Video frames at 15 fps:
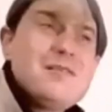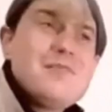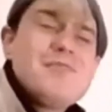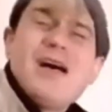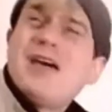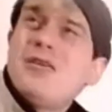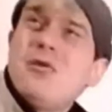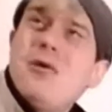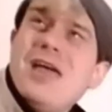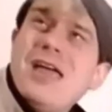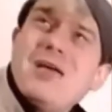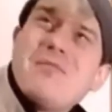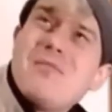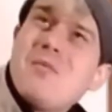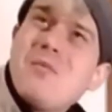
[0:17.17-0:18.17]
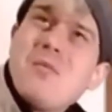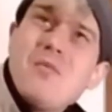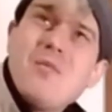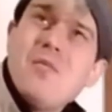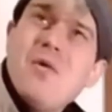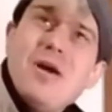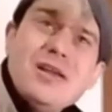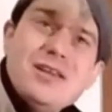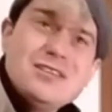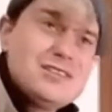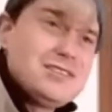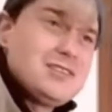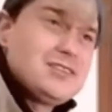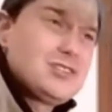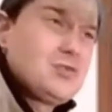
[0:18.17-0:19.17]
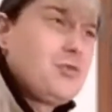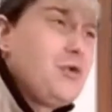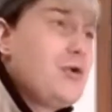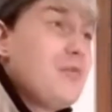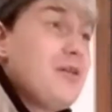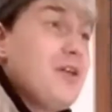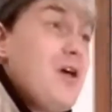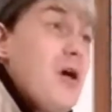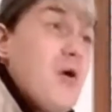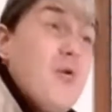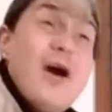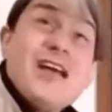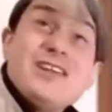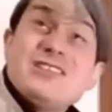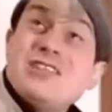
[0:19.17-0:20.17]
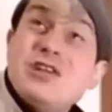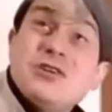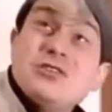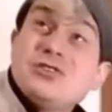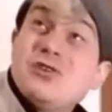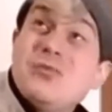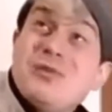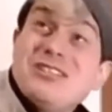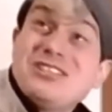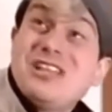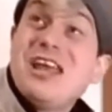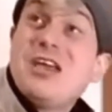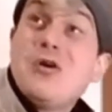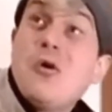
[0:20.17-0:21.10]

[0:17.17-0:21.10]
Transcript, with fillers: By the way, what is this room and why does it look so much like